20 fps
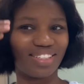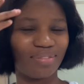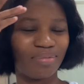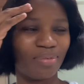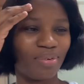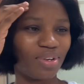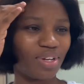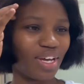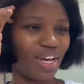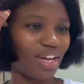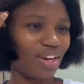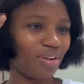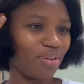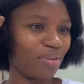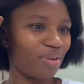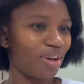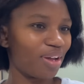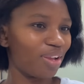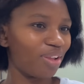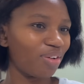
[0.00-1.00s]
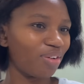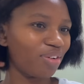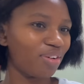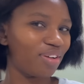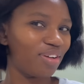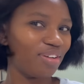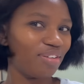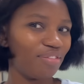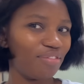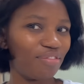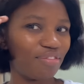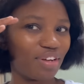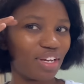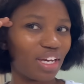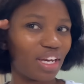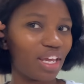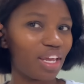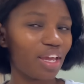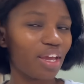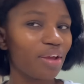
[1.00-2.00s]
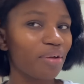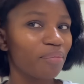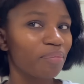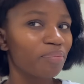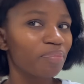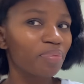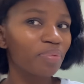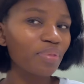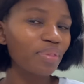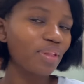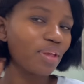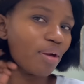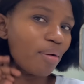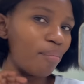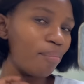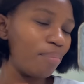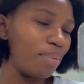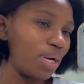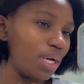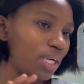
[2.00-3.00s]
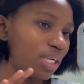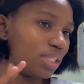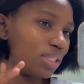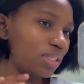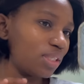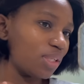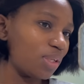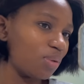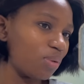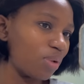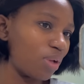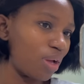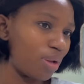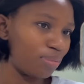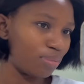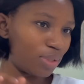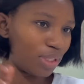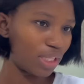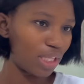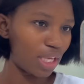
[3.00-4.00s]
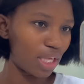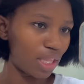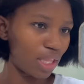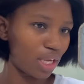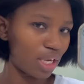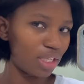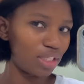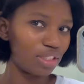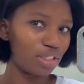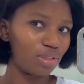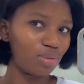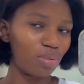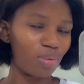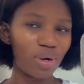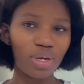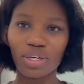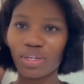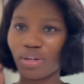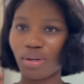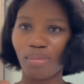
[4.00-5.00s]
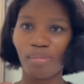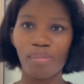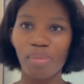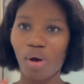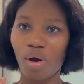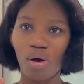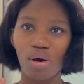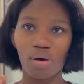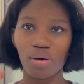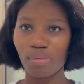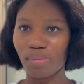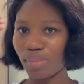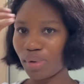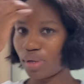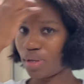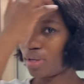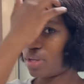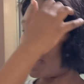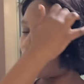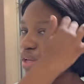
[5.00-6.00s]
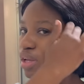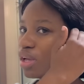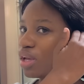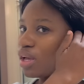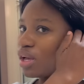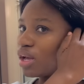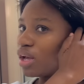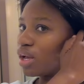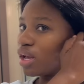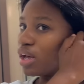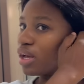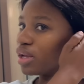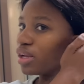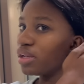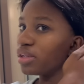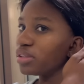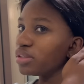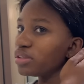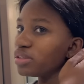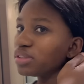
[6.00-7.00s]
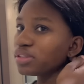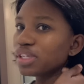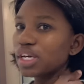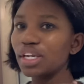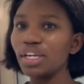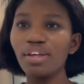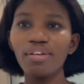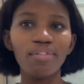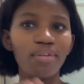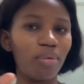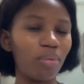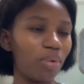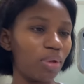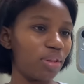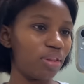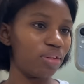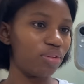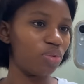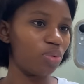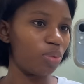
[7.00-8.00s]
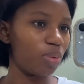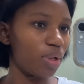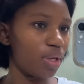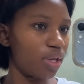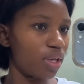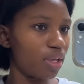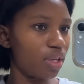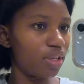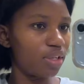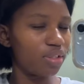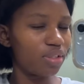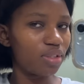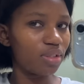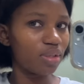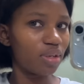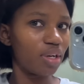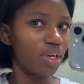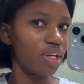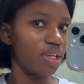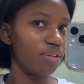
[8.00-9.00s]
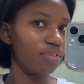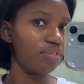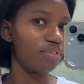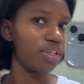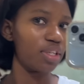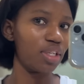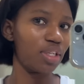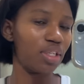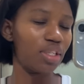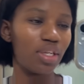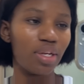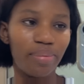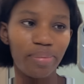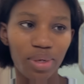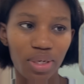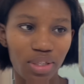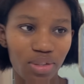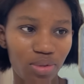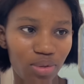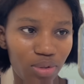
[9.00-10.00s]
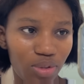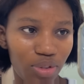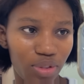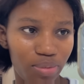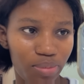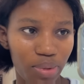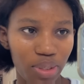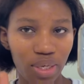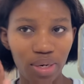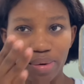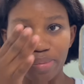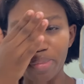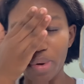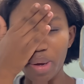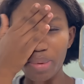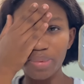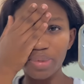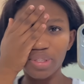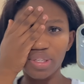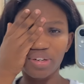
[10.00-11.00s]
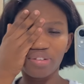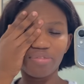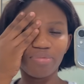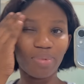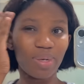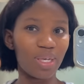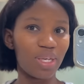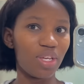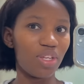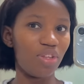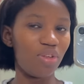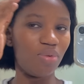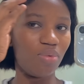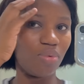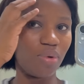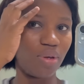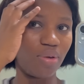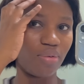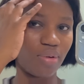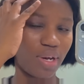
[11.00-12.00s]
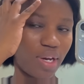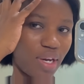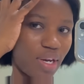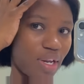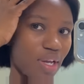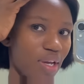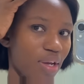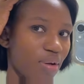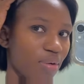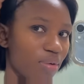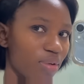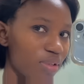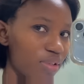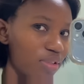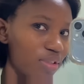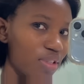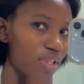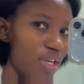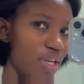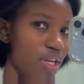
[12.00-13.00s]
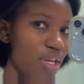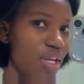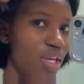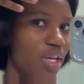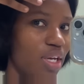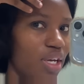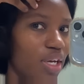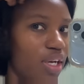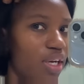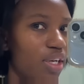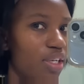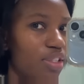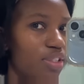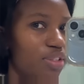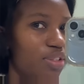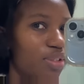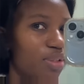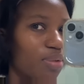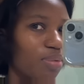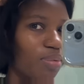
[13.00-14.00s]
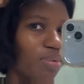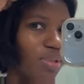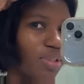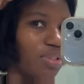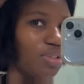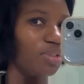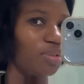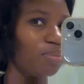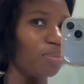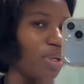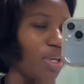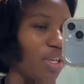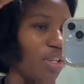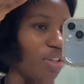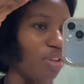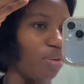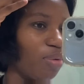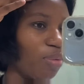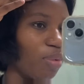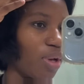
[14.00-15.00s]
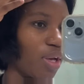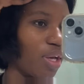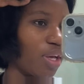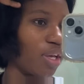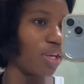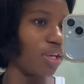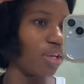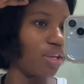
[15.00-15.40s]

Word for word: I'm okay. I know I look funny, but it'll come together. I just want a bob. Um, I never wear this wig, so I figured I might as well just make it a bob instead of buying a new wig right now because I don't want to buy a new wig.